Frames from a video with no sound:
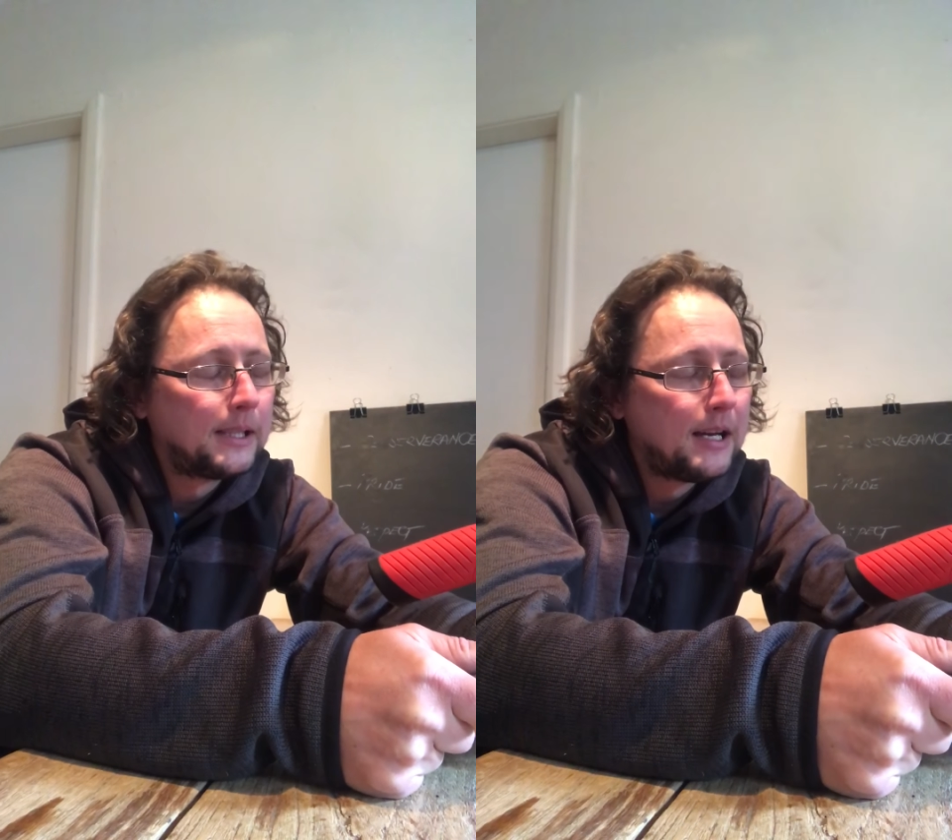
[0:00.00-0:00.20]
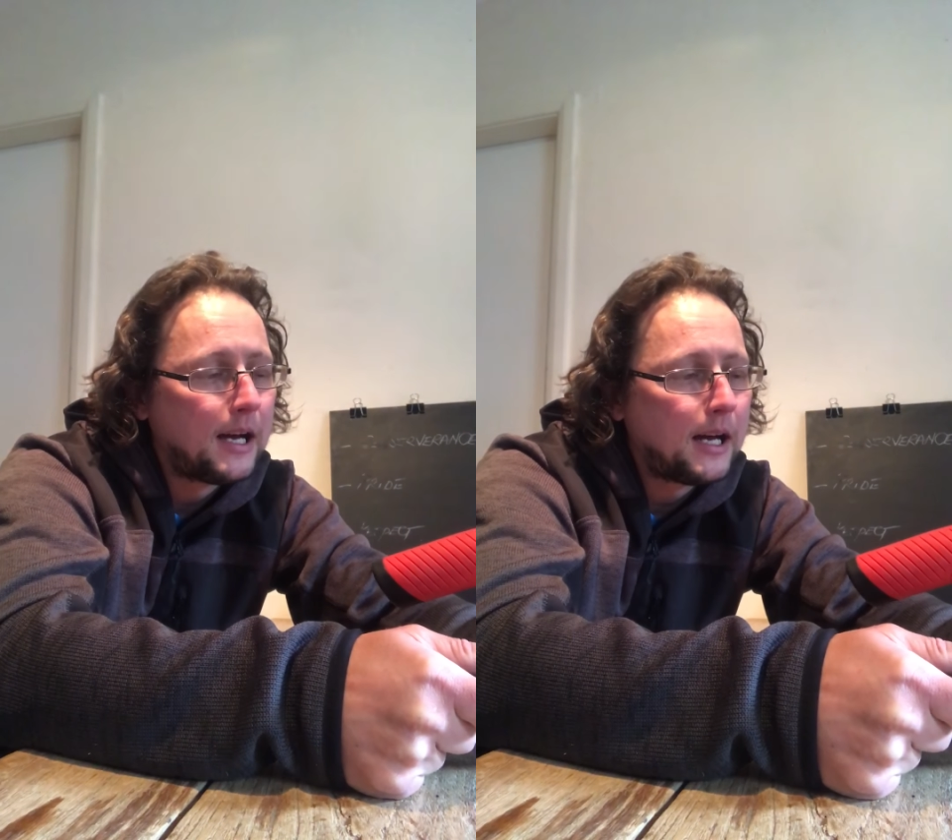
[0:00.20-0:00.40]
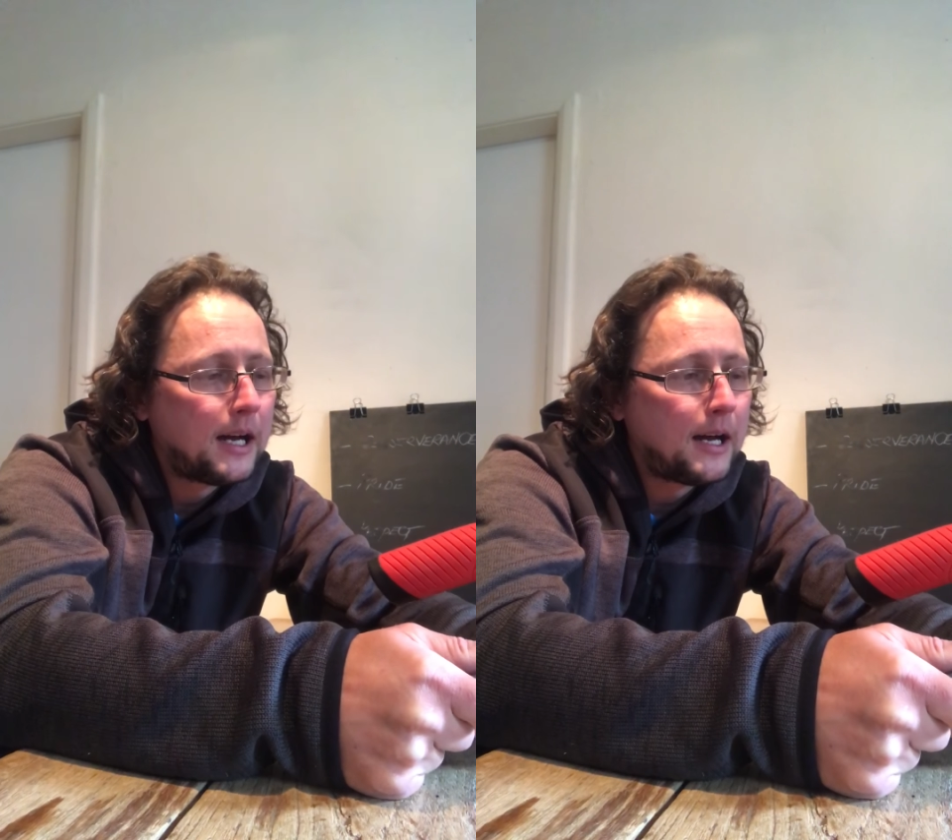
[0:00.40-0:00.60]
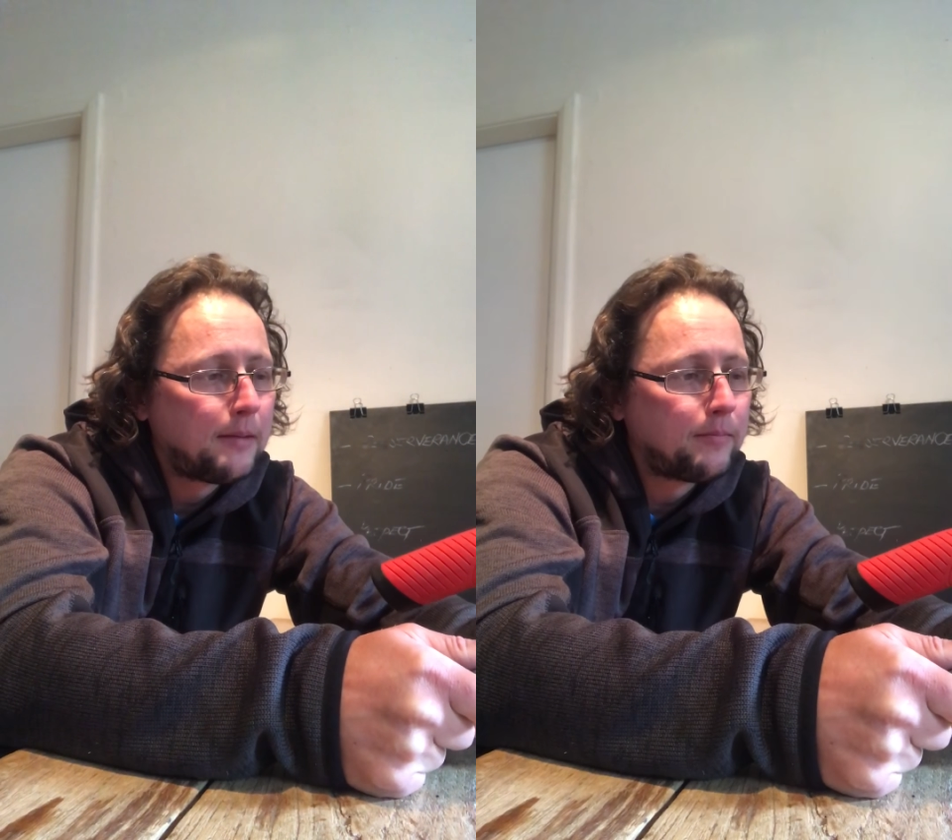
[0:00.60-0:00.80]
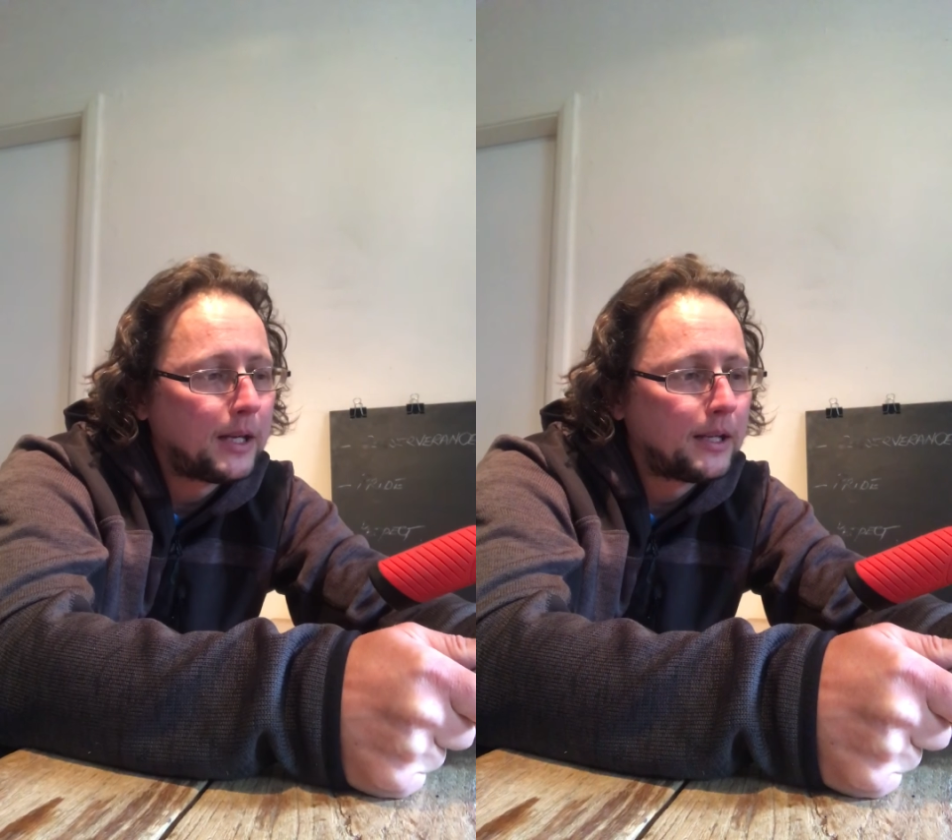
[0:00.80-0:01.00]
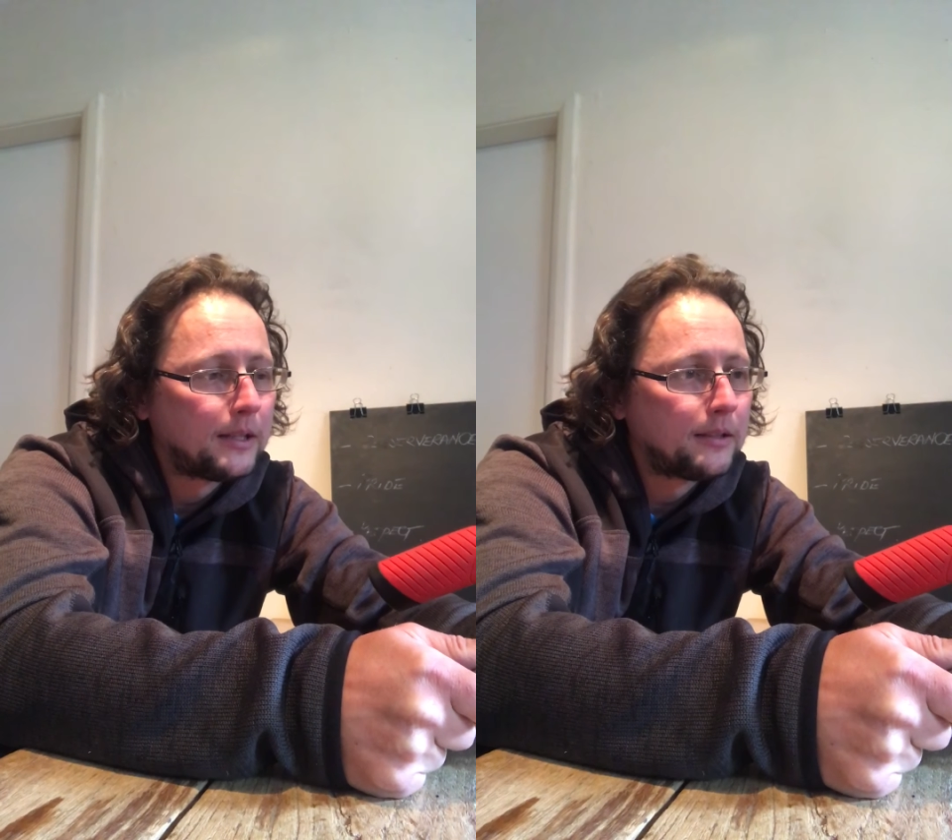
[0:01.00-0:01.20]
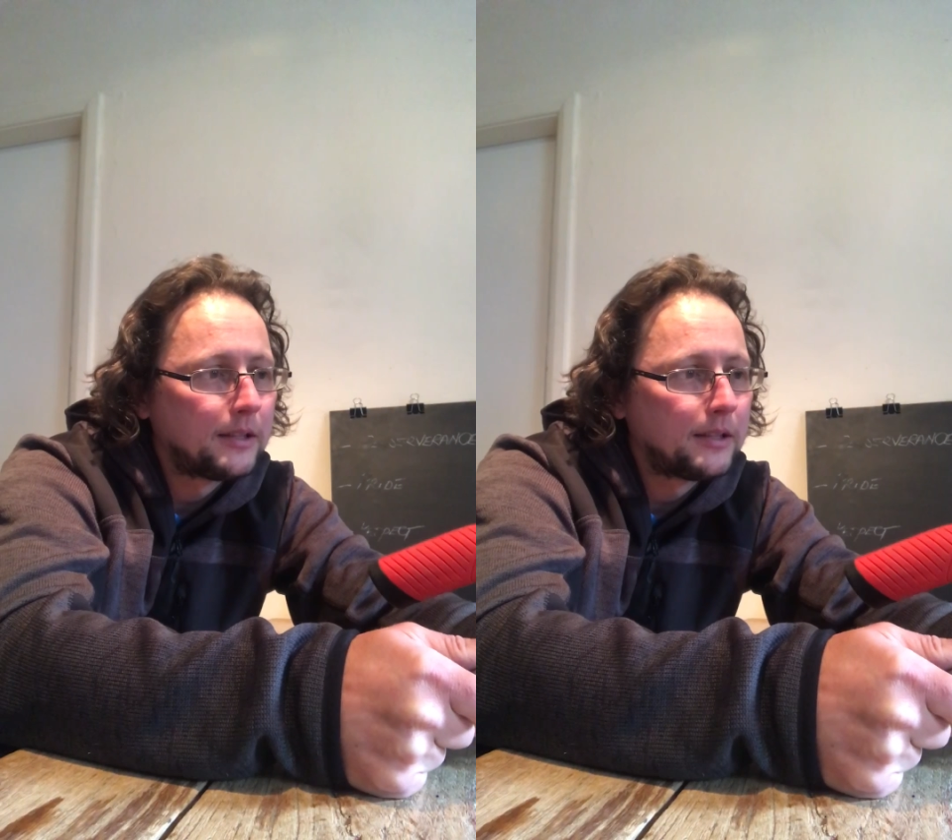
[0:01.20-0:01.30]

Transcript: and